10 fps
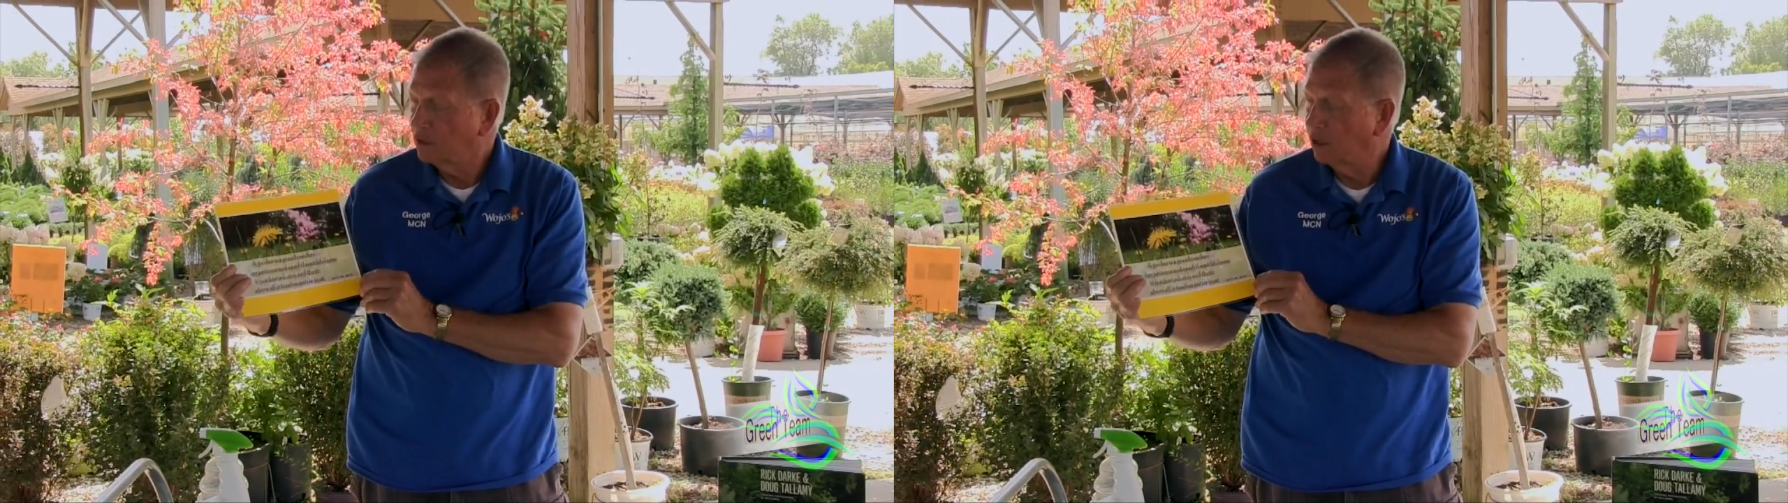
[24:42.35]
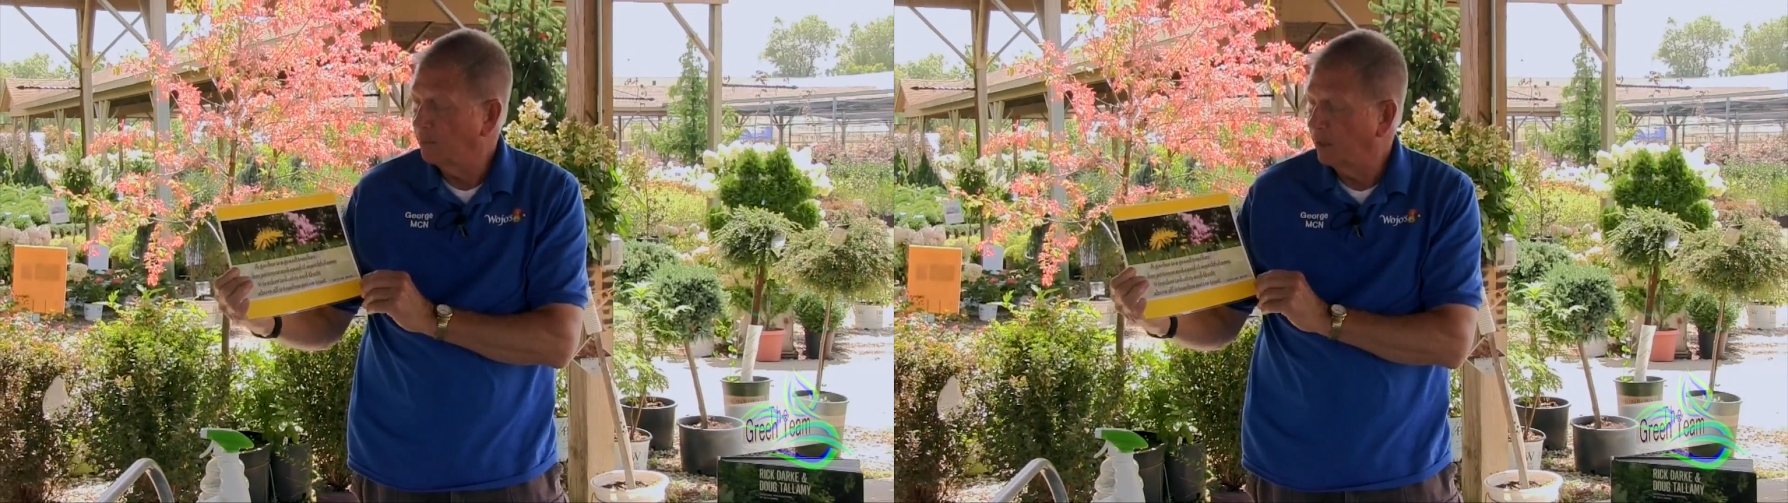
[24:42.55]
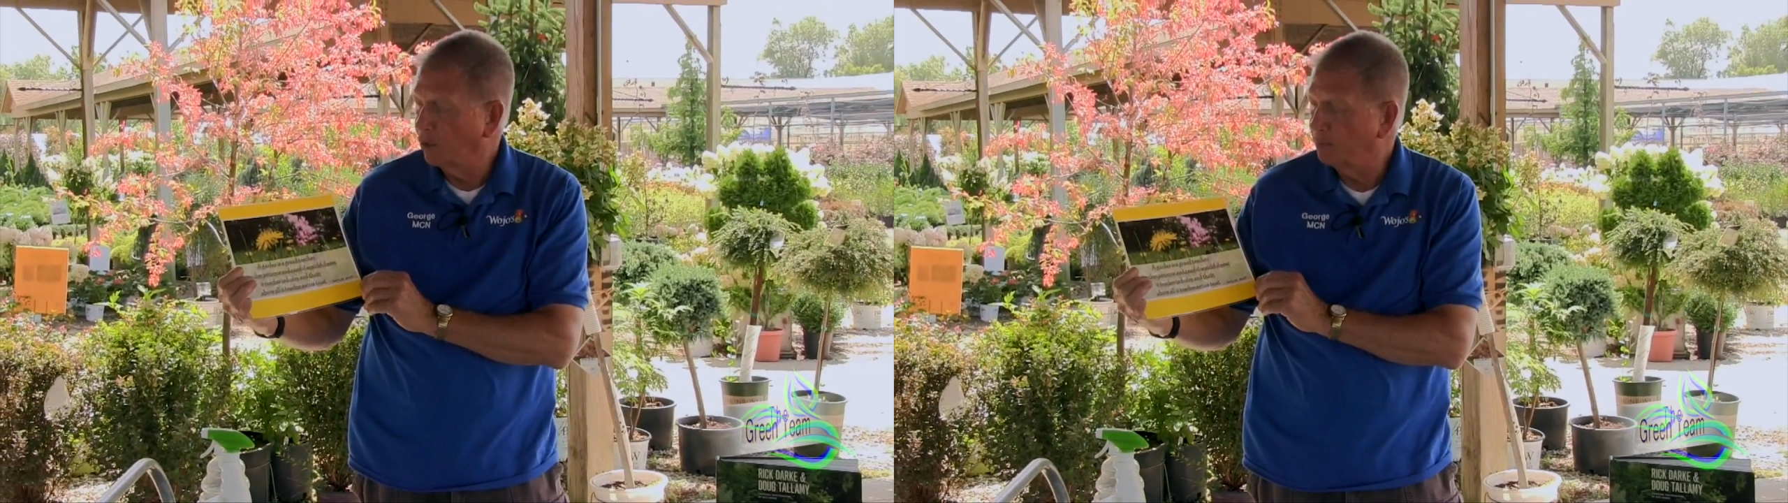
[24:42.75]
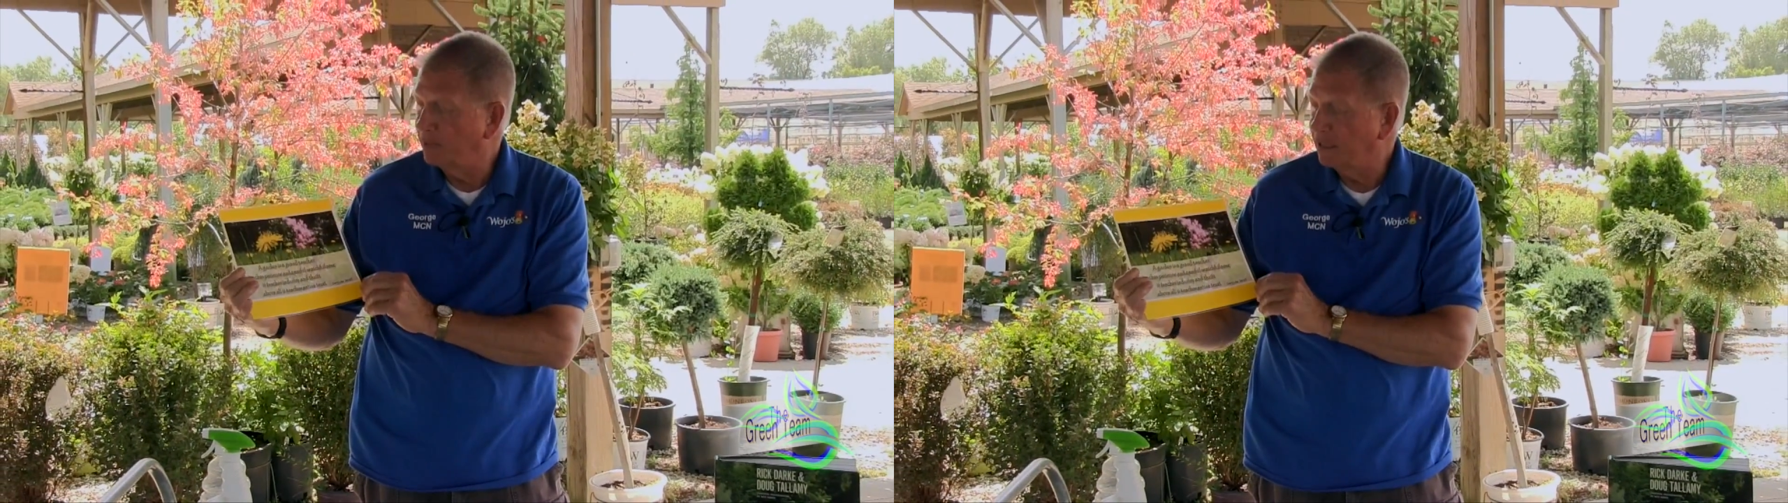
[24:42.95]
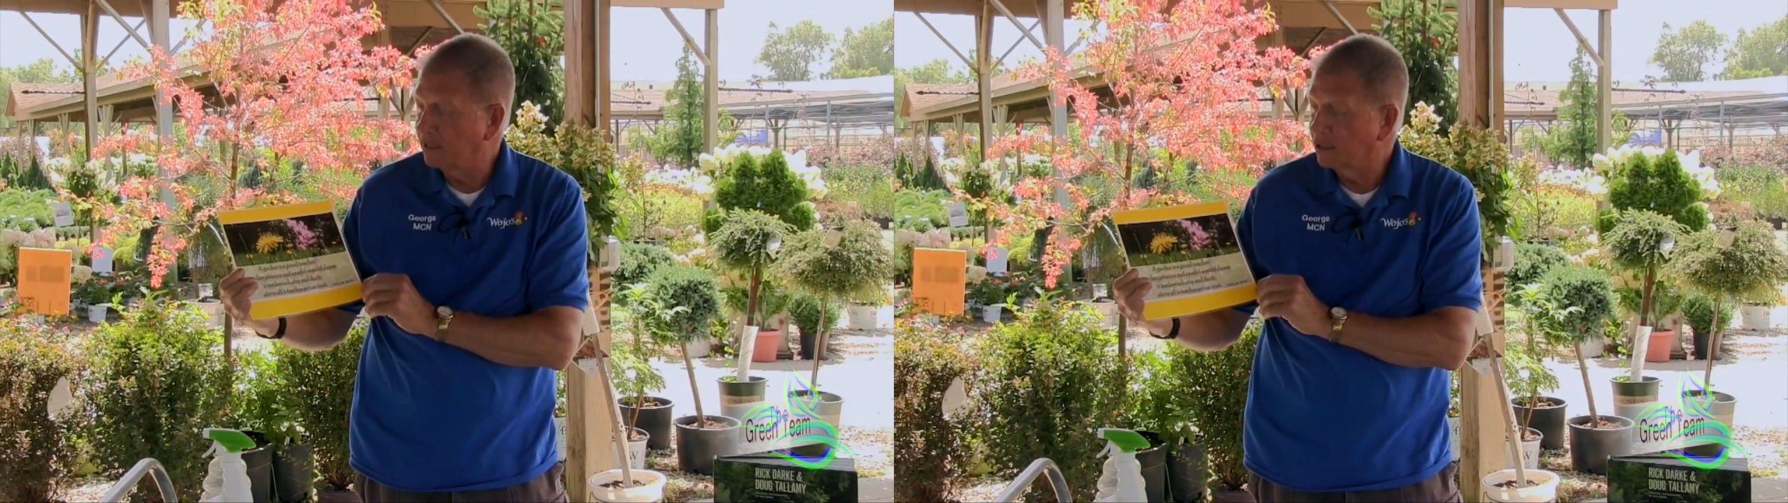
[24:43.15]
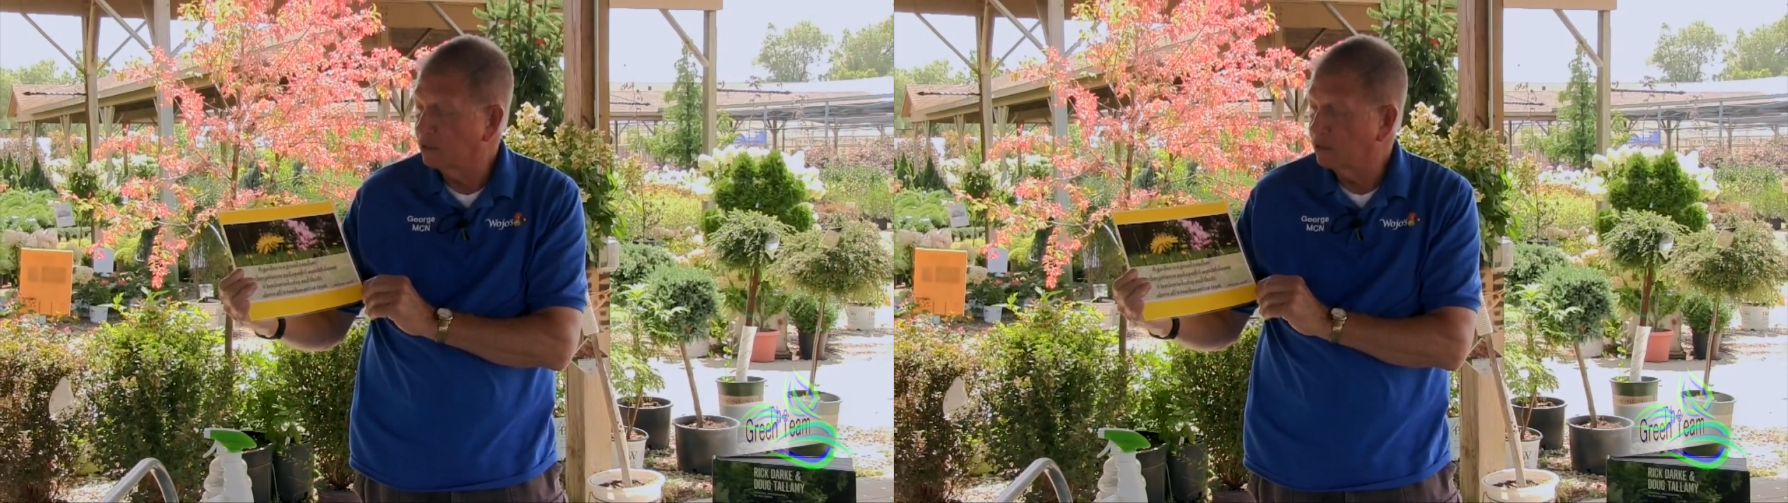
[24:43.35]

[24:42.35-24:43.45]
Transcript: about being